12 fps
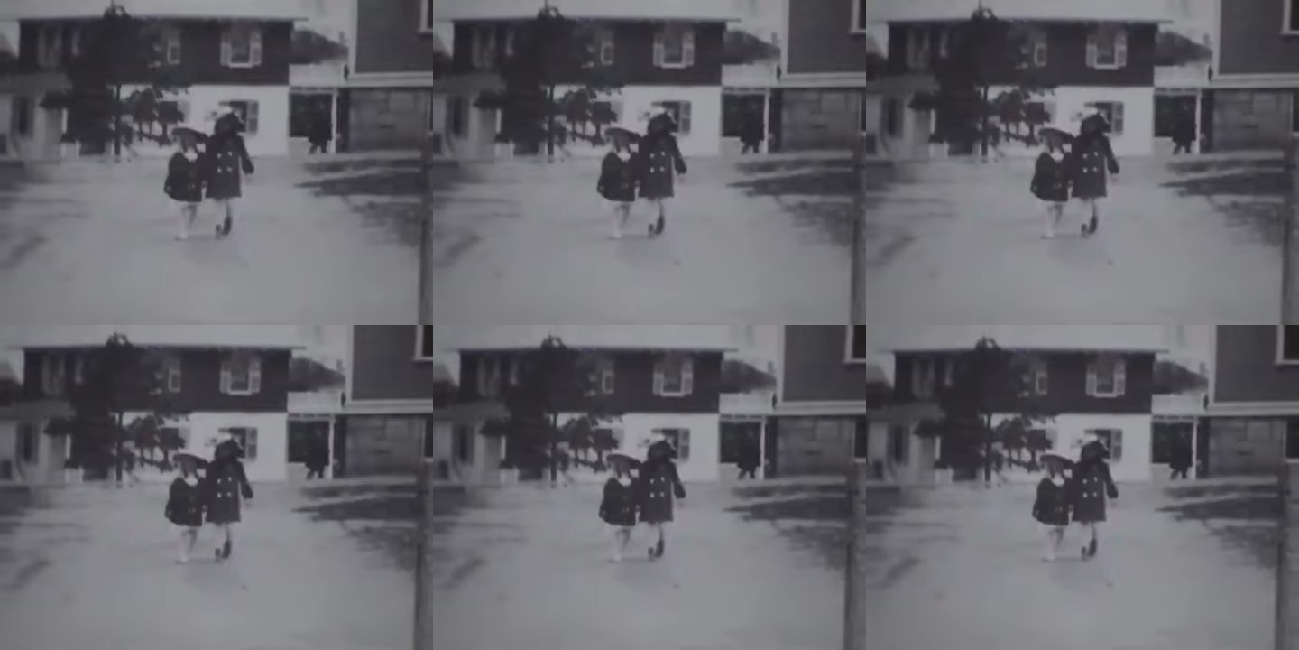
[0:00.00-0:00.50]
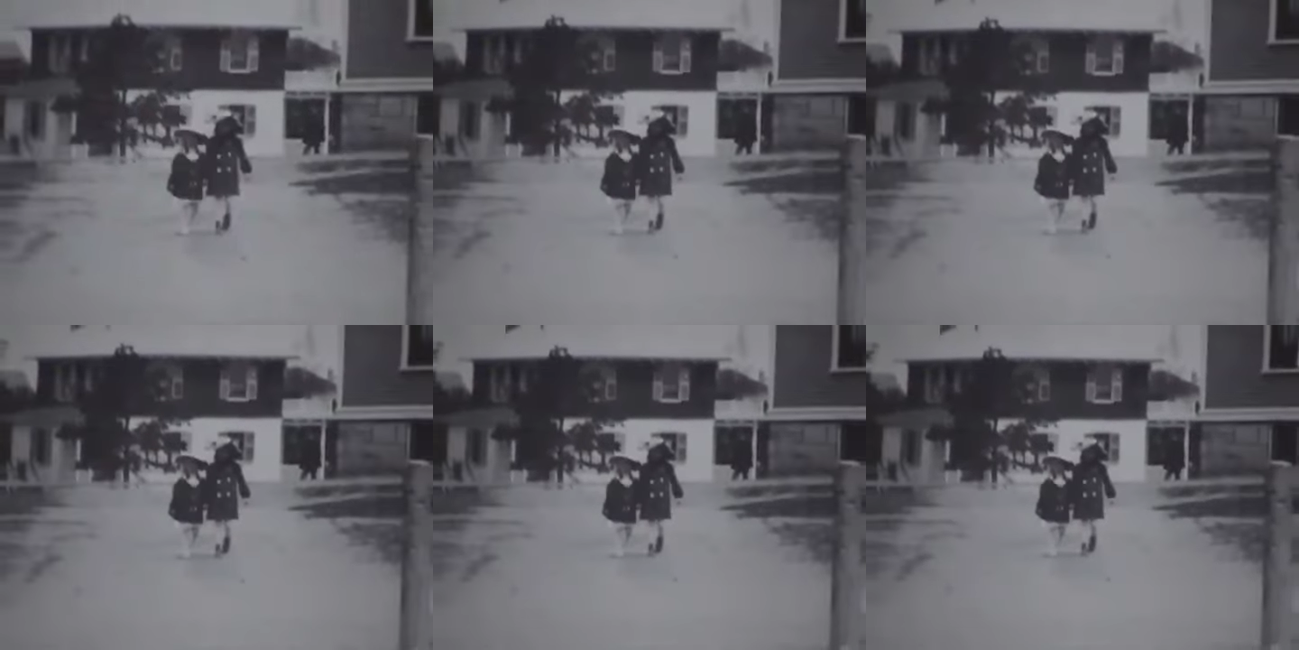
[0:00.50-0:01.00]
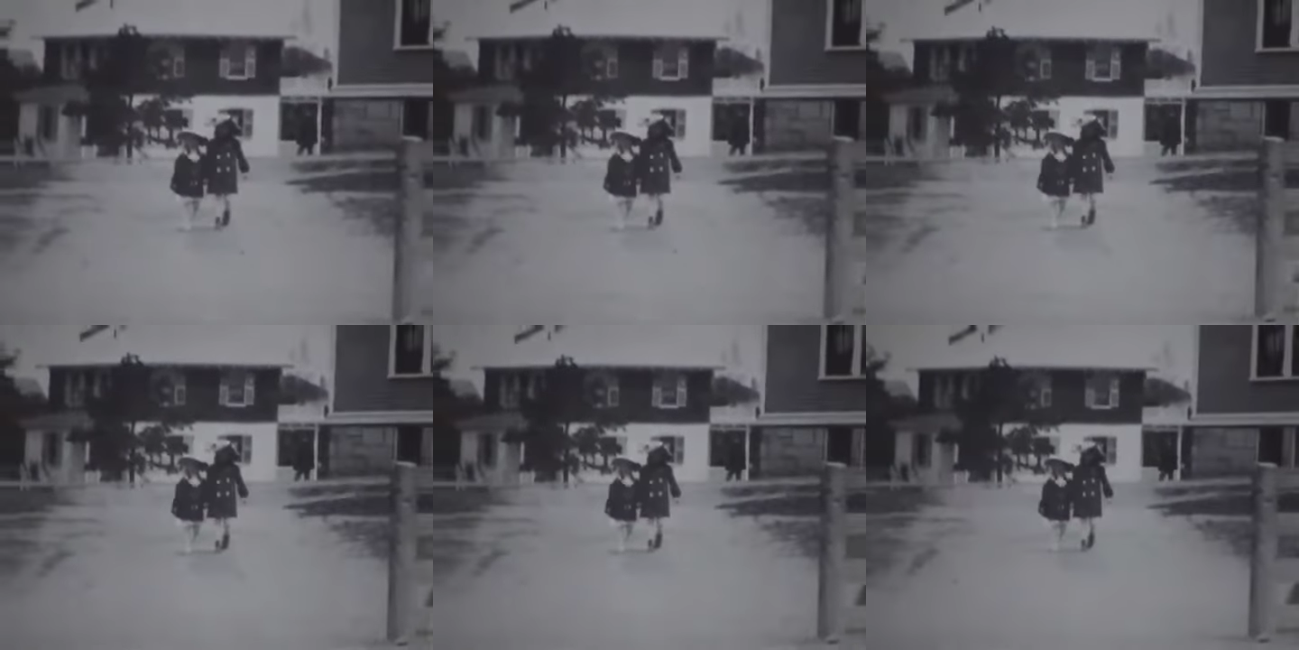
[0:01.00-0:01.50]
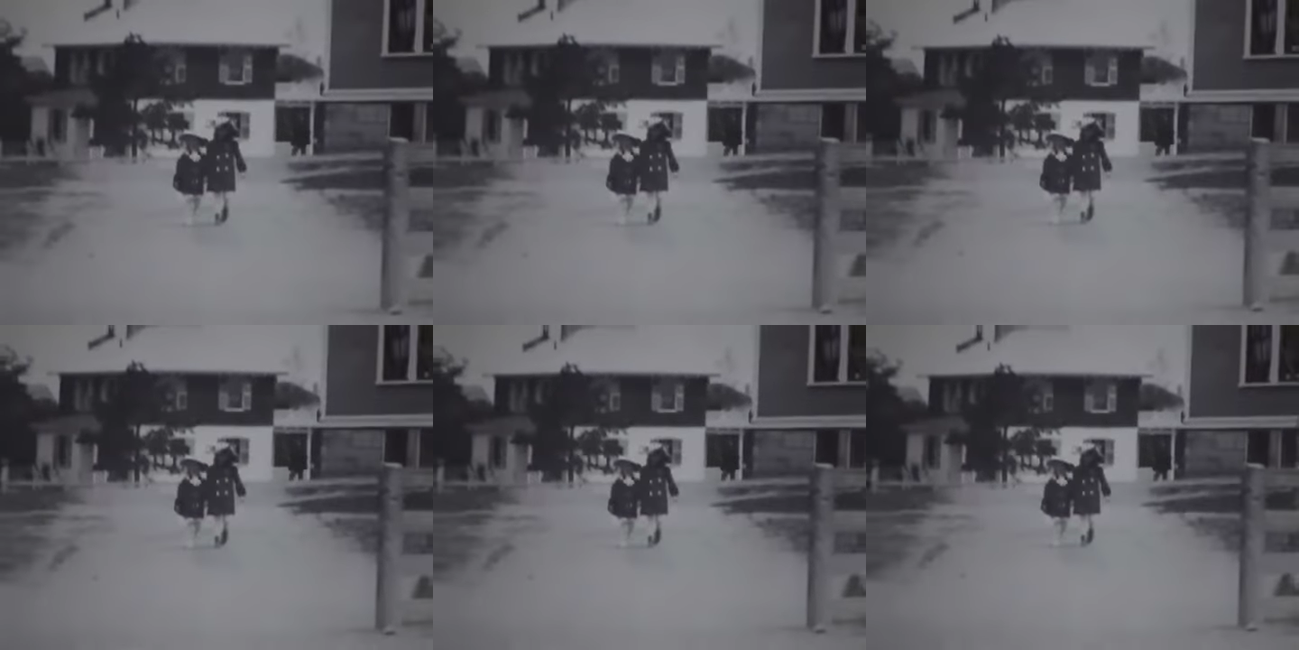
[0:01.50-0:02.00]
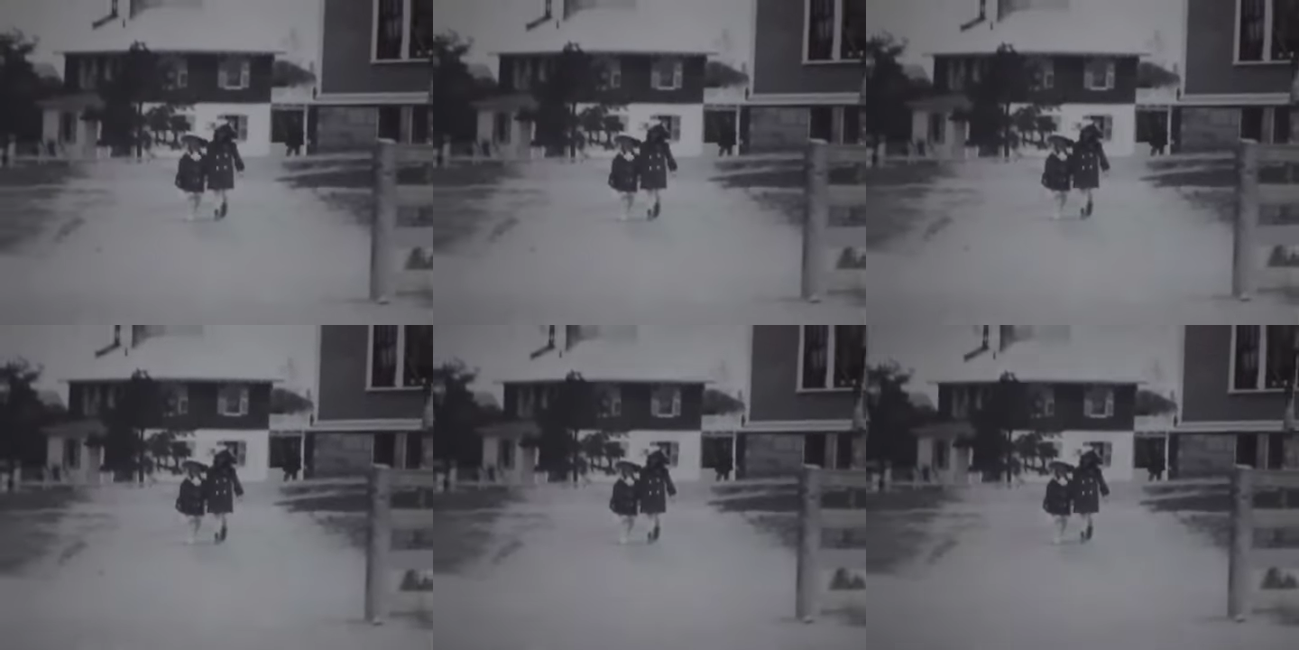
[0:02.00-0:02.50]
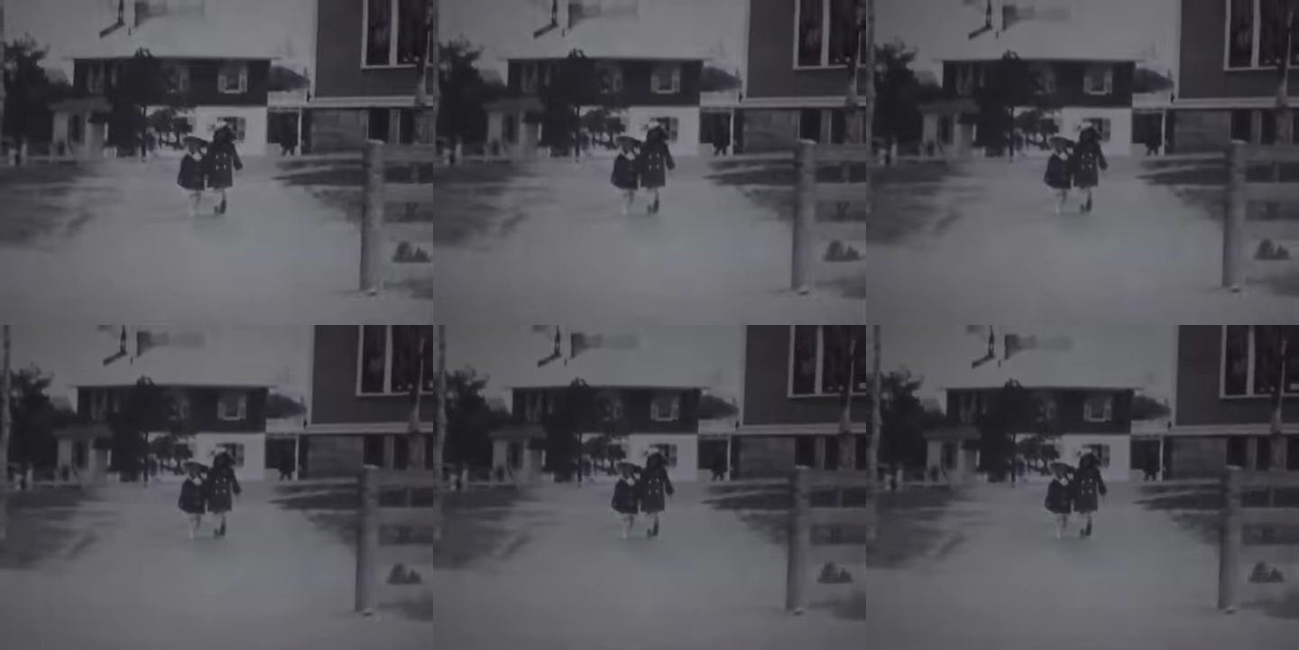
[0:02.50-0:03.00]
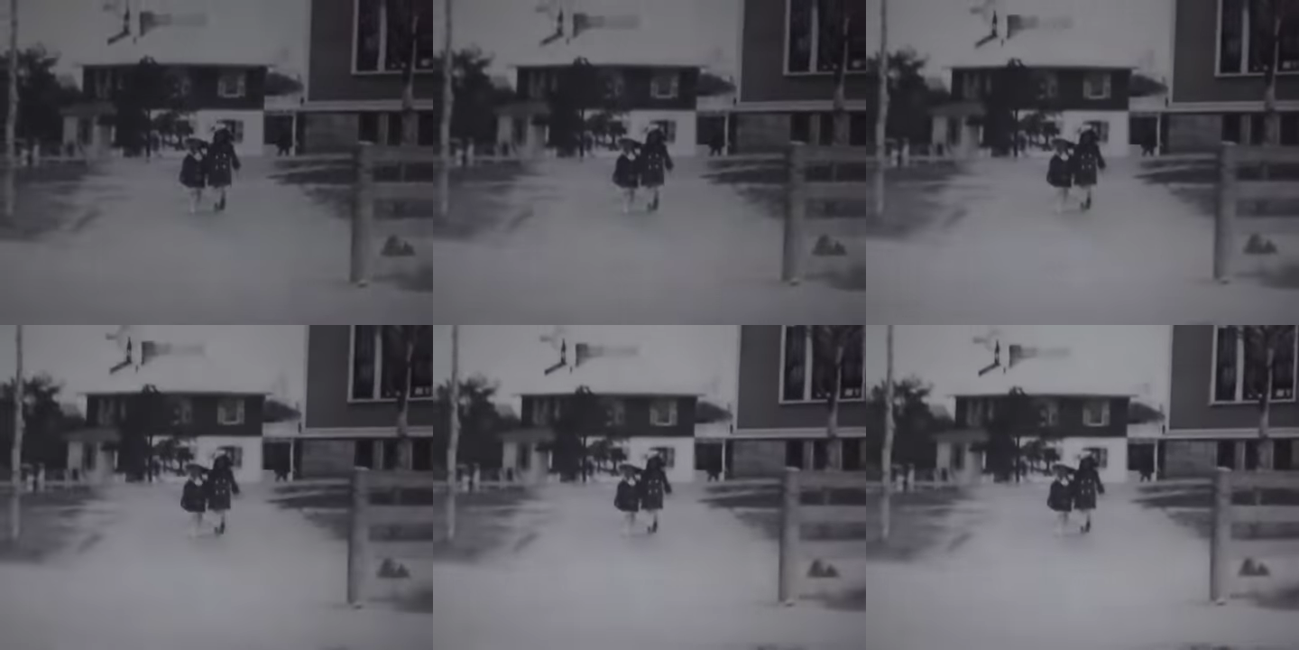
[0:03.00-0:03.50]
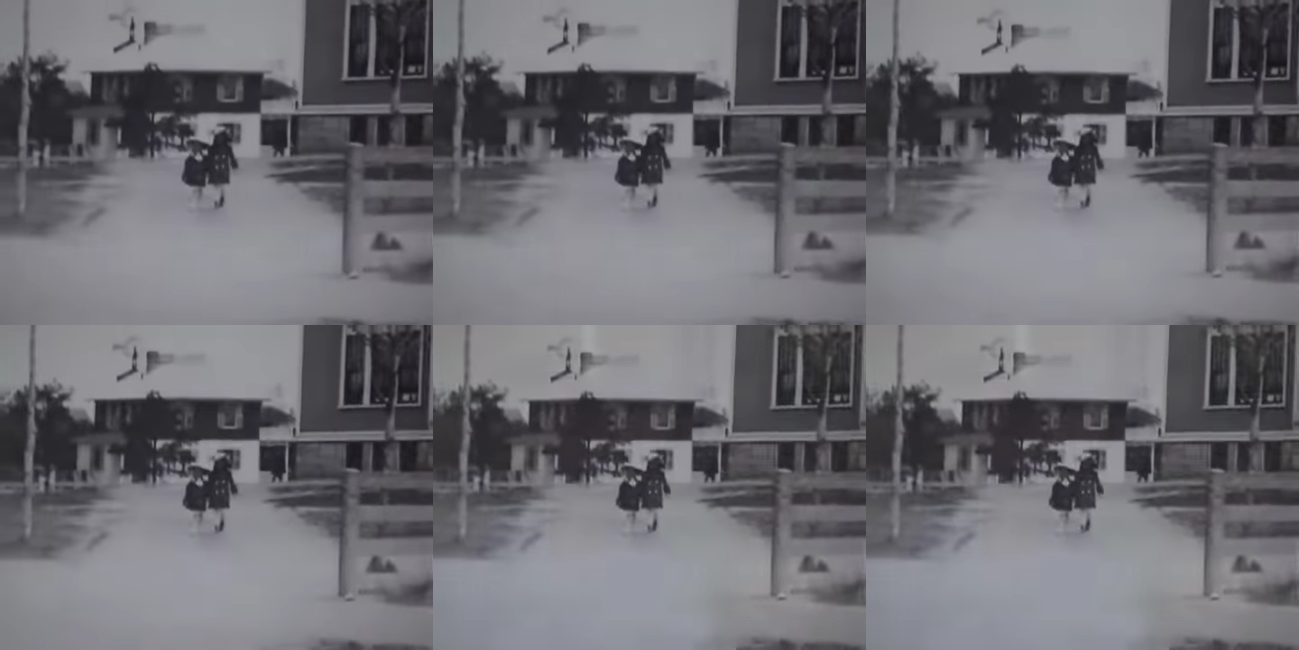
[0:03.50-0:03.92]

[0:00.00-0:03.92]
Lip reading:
Nobody's mouth can be seen.